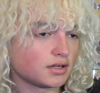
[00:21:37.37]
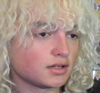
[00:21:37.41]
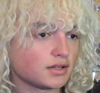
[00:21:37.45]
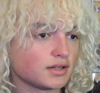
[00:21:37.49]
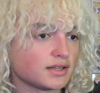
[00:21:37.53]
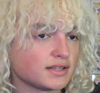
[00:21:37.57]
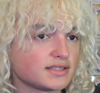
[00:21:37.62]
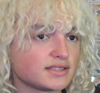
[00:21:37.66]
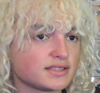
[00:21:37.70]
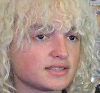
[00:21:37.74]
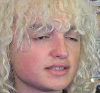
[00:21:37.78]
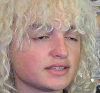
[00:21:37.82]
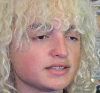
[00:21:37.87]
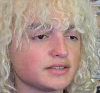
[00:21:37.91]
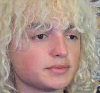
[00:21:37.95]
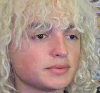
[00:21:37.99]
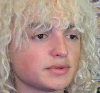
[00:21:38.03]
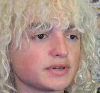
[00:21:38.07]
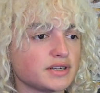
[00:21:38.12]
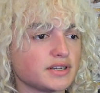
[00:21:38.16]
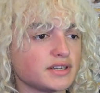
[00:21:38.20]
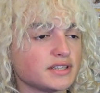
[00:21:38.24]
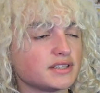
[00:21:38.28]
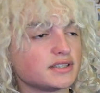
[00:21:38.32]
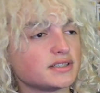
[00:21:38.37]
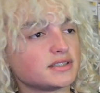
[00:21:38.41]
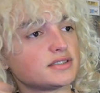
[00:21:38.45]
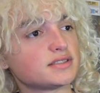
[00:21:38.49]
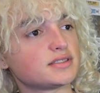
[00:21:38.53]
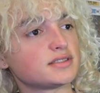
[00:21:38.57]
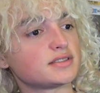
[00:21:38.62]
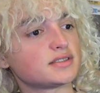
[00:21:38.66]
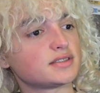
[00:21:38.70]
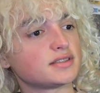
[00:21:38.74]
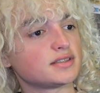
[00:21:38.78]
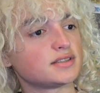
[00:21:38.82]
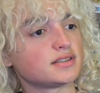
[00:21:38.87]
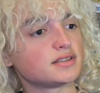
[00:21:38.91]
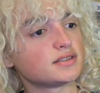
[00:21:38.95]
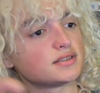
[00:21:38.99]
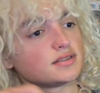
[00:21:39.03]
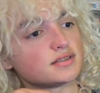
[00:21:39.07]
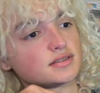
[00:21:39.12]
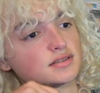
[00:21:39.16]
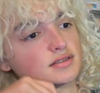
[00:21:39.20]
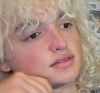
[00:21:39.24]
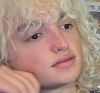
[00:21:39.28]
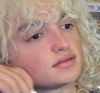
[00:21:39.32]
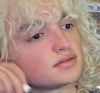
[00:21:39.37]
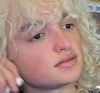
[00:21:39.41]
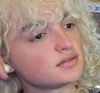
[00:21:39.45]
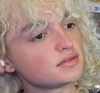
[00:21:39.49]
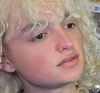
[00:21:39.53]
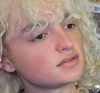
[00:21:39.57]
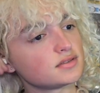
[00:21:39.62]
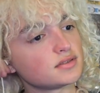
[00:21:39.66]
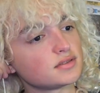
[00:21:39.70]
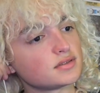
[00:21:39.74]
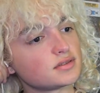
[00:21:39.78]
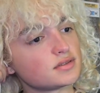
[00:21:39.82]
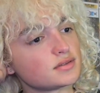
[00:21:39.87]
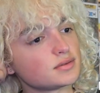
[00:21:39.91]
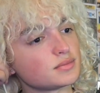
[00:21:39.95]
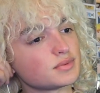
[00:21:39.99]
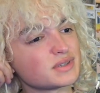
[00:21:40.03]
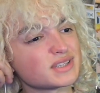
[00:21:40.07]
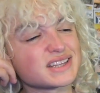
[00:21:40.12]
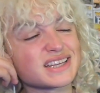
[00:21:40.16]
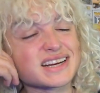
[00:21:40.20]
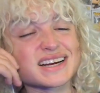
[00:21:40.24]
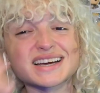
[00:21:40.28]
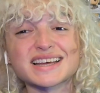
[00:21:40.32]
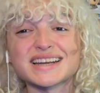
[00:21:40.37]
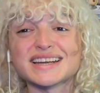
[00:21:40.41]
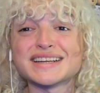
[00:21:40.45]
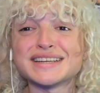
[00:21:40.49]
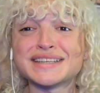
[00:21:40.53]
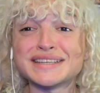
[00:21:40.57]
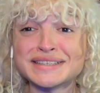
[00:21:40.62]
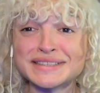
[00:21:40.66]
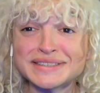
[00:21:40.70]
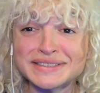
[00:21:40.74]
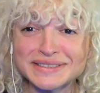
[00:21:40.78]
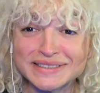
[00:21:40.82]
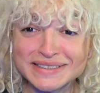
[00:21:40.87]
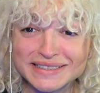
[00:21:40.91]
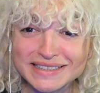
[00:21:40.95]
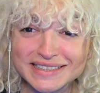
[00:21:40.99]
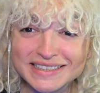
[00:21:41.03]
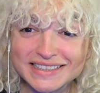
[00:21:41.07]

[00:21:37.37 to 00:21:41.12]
Let's see what is... what they're gonna do.